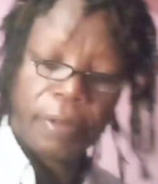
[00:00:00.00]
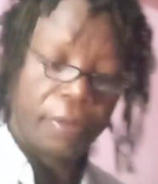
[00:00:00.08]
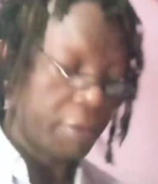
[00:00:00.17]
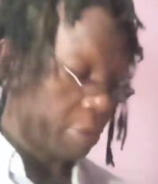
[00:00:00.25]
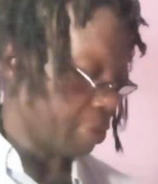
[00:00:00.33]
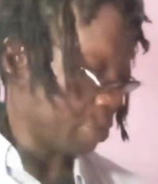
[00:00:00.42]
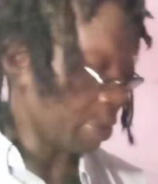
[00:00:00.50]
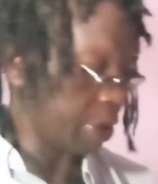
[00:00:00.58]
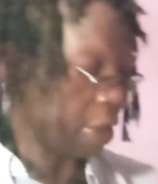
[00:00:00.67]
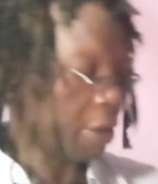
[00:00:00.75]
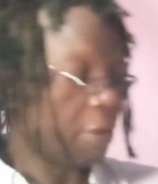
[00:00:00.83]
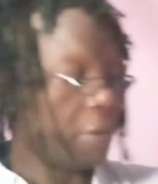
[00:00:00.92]
you
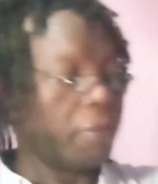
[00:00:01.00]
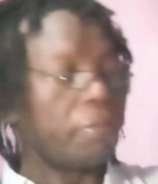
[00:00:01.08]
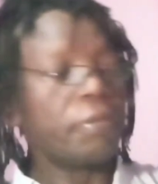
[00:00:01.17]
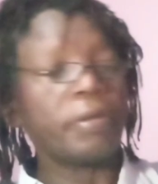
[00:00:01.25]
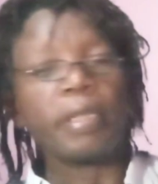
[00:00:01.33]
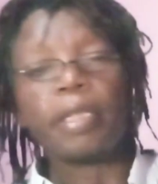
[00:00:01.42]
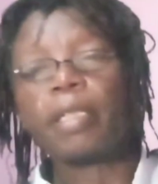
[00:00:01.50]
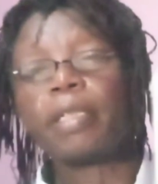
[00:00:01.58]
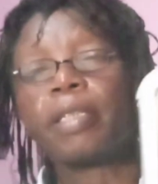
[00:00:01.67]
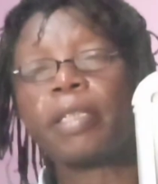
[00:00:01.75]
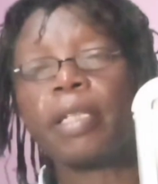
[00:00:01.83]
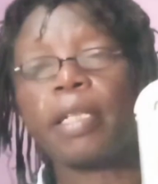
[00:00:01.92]
now put
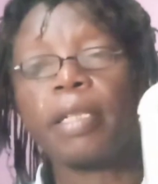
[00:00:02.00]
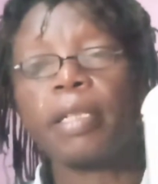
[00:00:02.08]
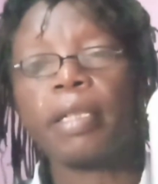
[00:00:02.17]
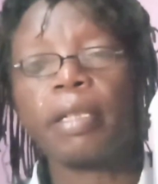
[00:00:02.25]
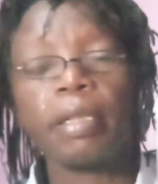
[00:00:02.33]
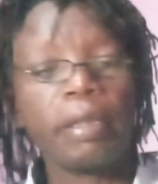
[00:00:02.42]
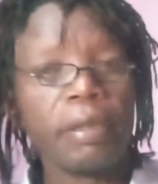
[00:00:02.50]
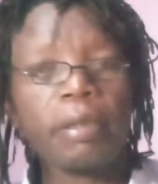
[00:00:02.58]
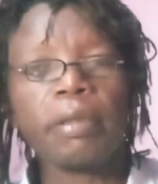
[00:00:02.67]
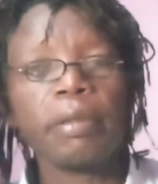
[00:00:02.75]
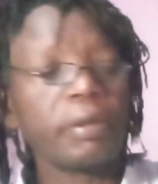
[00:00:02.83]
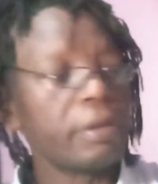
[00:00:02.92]
8 here.
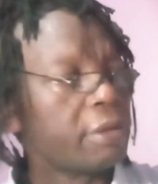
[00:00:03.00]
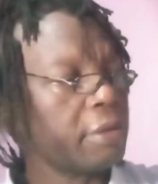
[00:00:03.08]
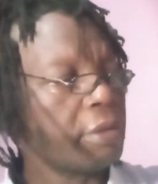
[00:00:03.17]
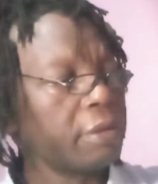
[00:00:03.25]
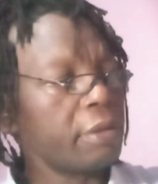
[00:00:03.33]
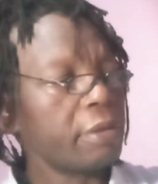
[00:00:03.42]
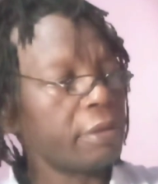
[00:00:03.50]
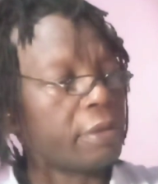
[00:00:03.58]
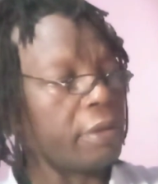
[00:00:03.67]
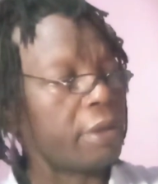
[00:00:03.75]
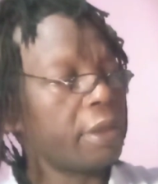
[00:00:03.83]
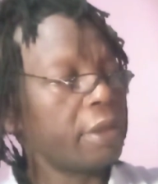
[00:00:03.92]
No,
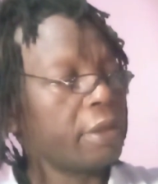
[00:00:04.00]
sorry,